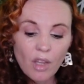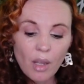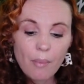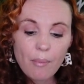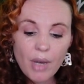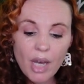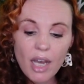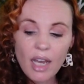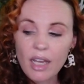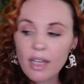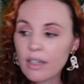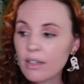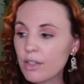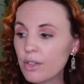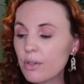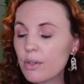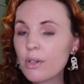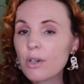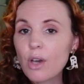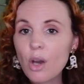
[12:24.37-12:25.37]
but
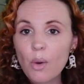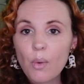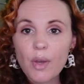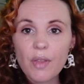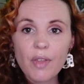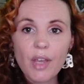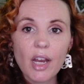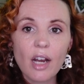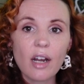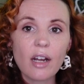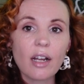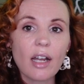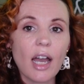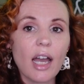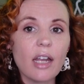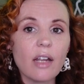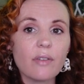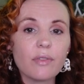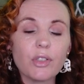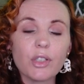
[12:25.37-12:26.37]
you can go in there
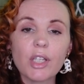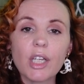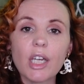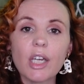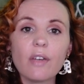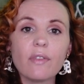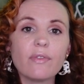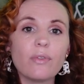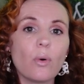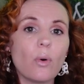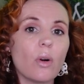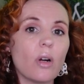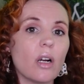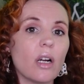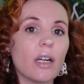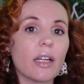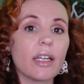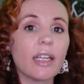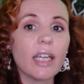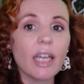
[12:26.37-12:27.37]
kind of looking
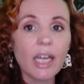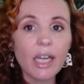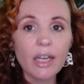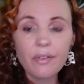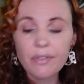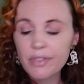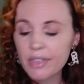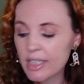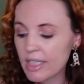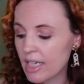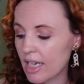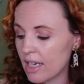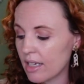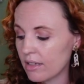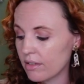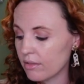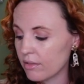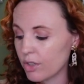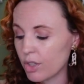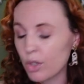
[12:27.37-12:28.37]
for gifts
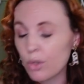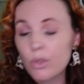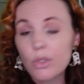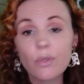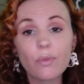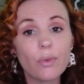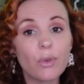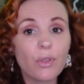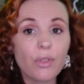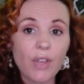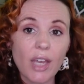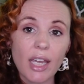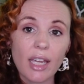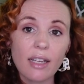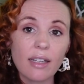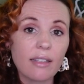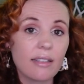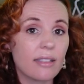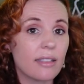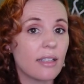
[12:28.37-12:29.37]
and useful
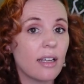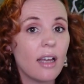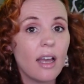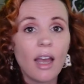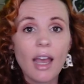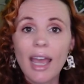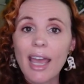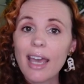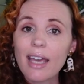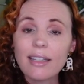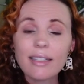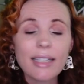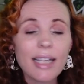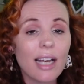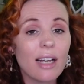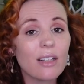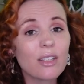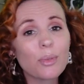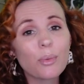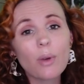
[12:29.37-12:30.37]
things, hand
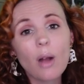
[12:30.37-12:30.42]
towels.